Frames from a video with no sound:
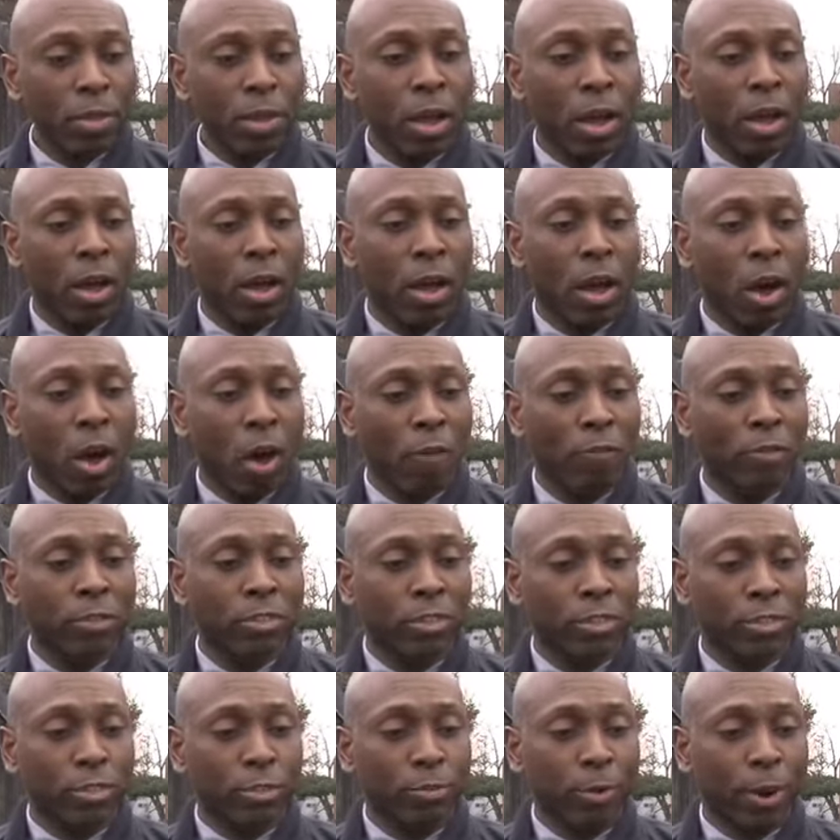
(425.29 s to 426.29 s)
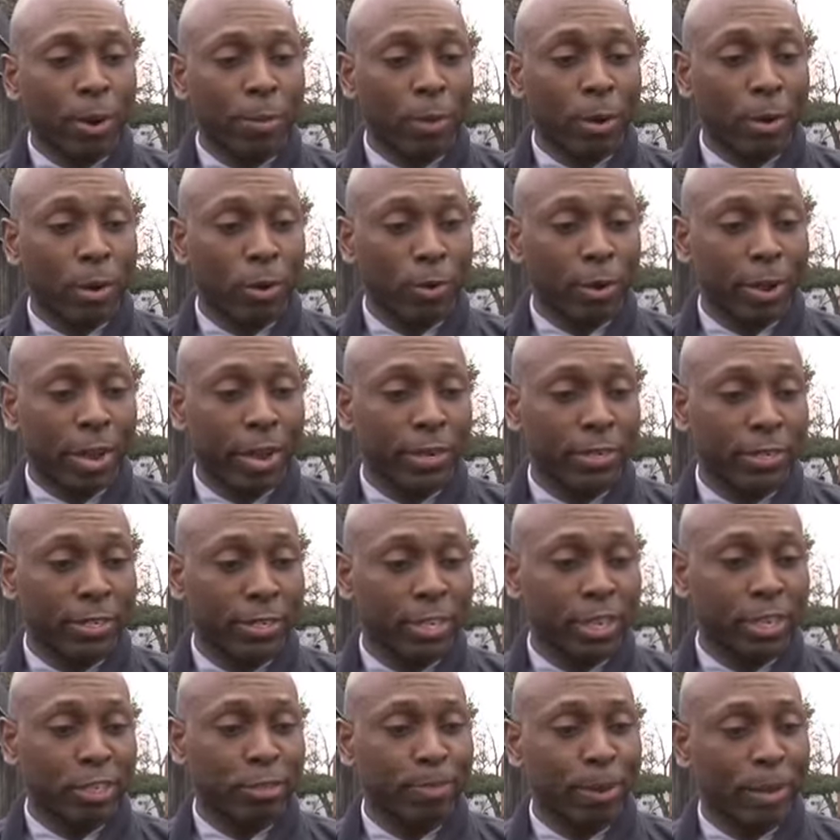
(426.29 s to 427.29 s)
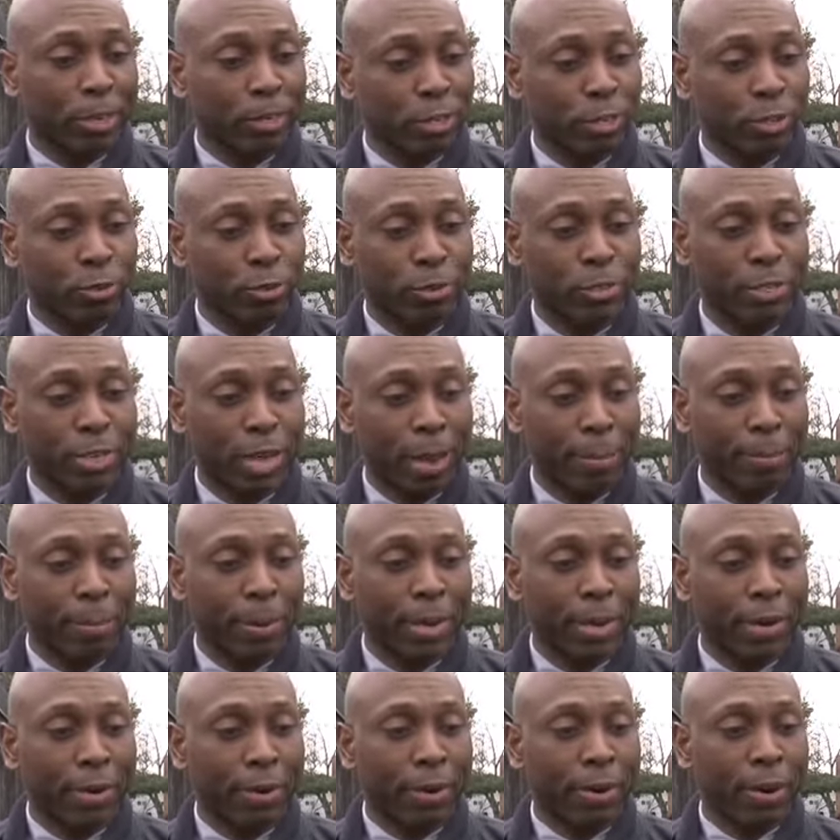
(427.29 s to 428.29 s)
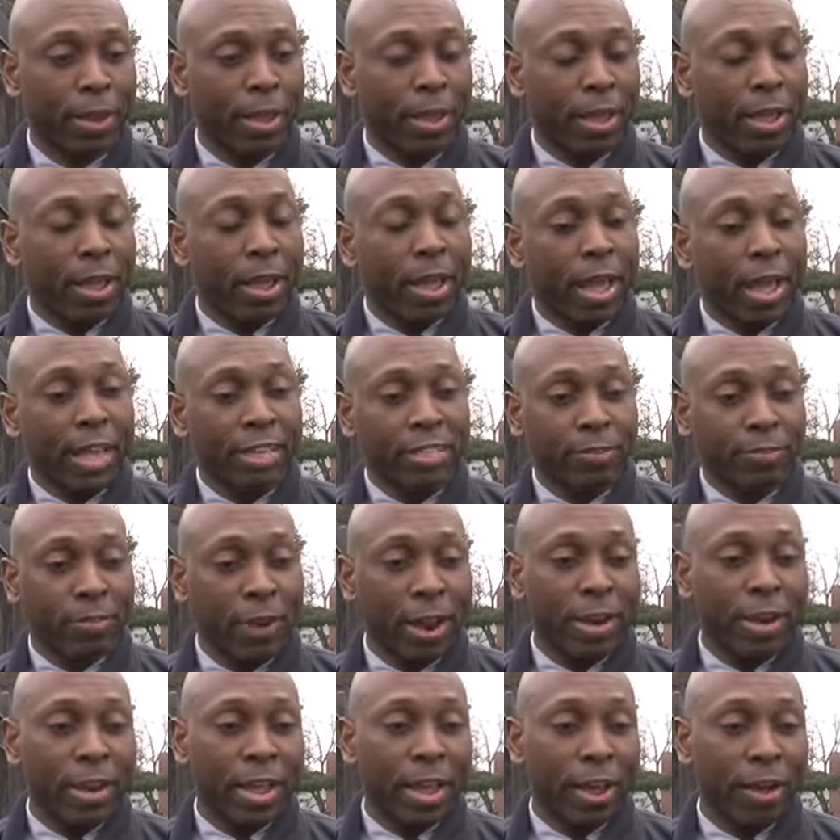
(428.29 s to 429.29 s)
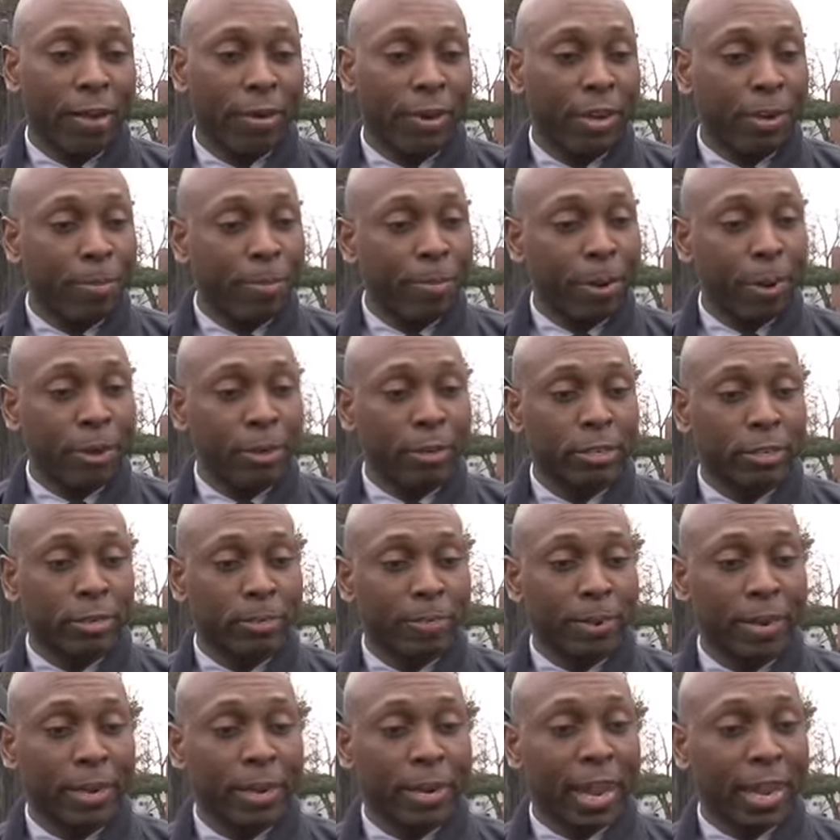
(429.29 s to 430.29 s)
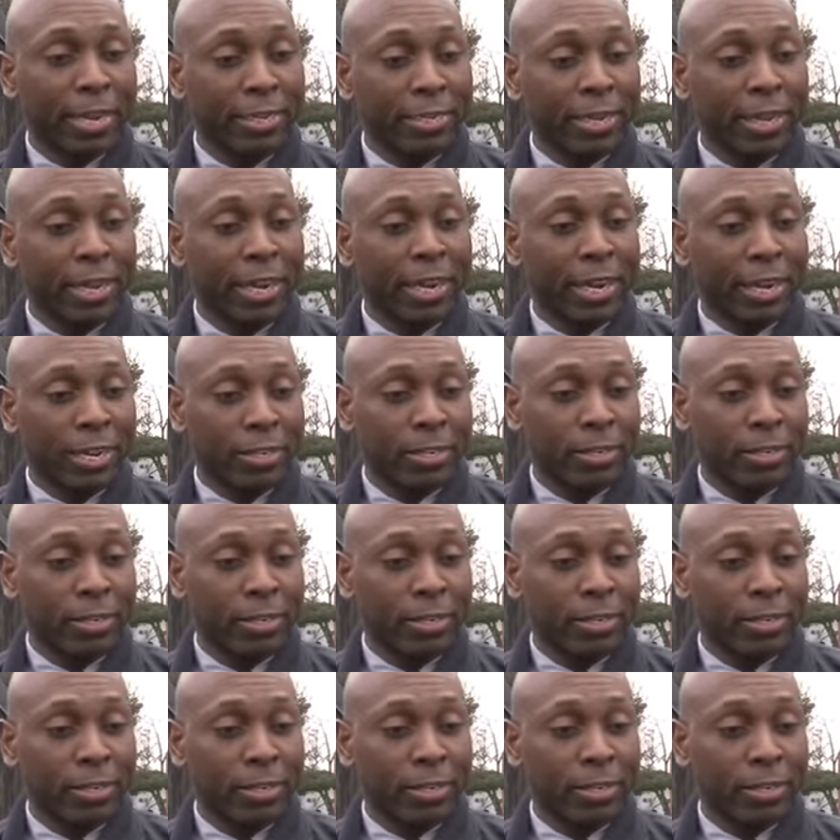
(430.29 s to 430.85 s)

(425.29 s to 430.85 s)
Officers were able to locate the suspect a short time later. As of right now, it appears to be an isolated